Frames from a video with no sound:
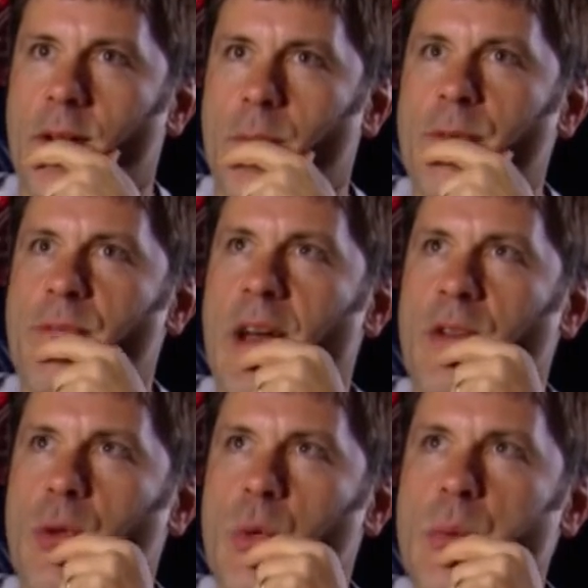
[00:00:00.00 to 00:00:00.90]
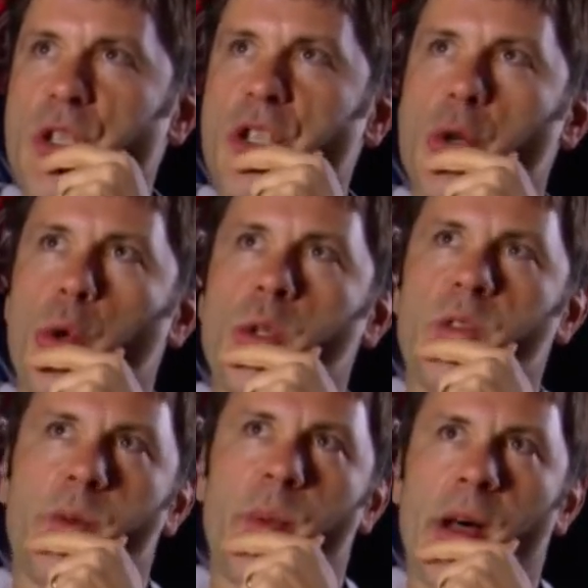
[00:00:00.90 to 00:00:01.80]
we found that we were short
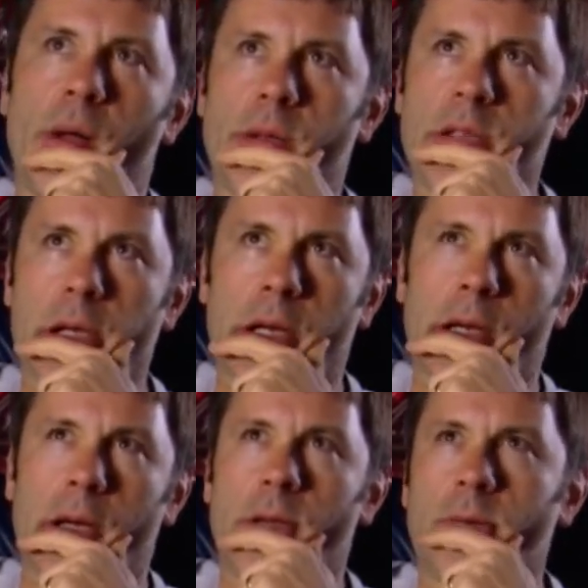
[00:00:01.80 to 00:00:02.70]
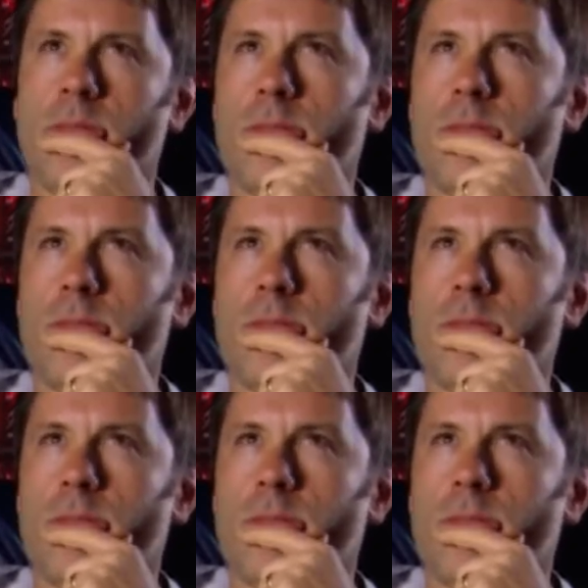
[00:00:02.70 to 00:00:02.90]
of about 10